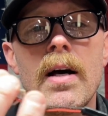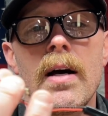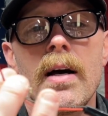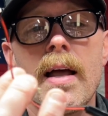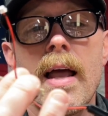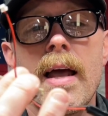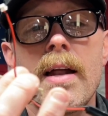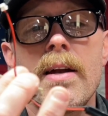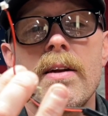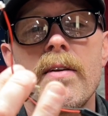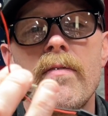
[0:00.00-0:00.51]

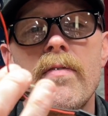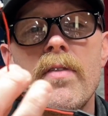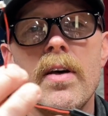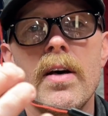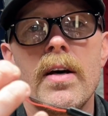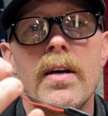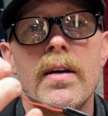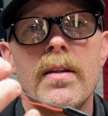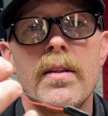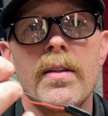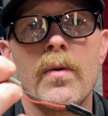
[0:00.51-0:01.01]
end of
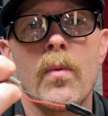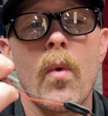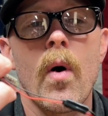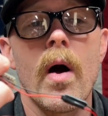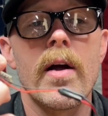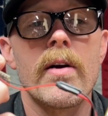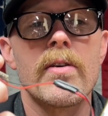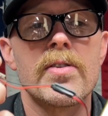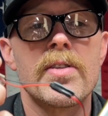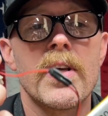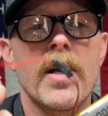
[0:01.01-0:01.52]
the
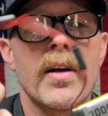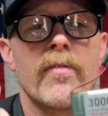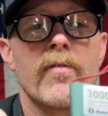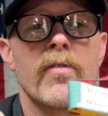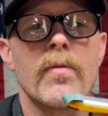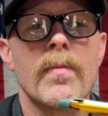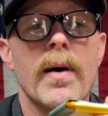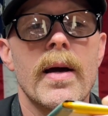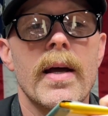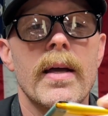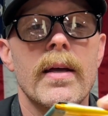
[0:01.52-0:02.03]
wires there for
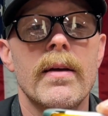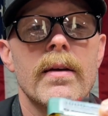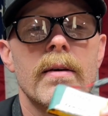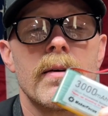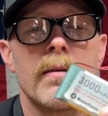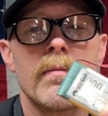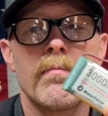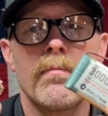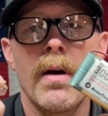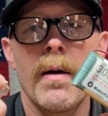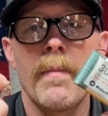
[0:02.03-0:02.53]
my
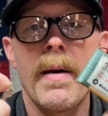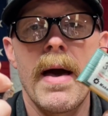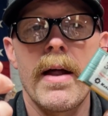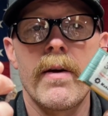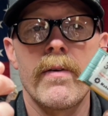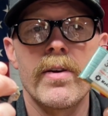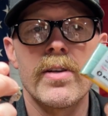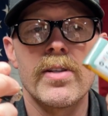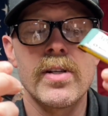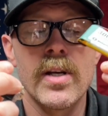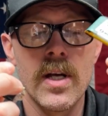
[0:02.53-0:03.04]

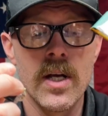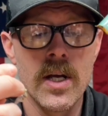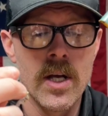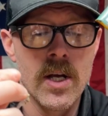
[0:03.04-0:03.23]
batteries.